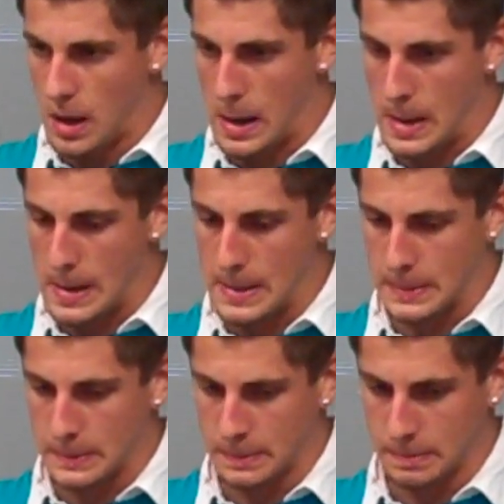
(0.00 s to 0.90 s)
Are
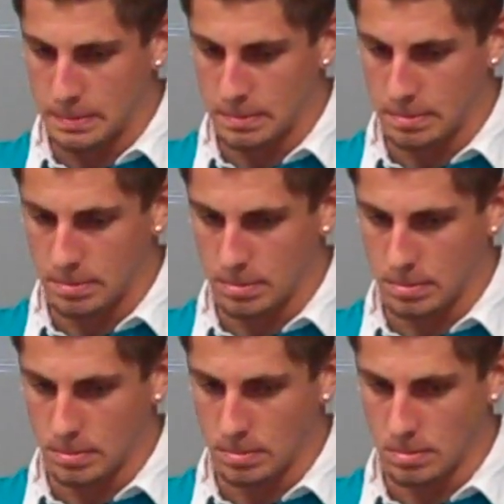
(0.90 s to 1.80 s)

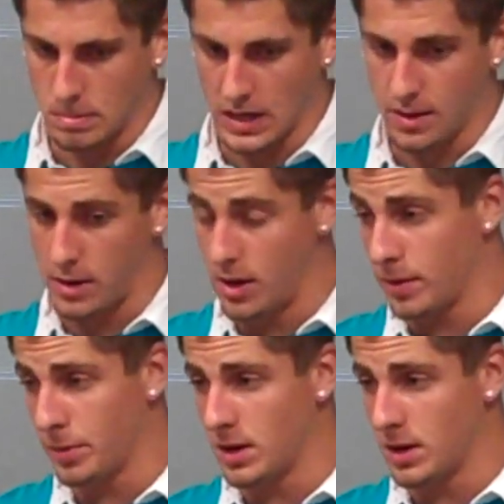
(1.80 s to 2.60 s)
you talking about other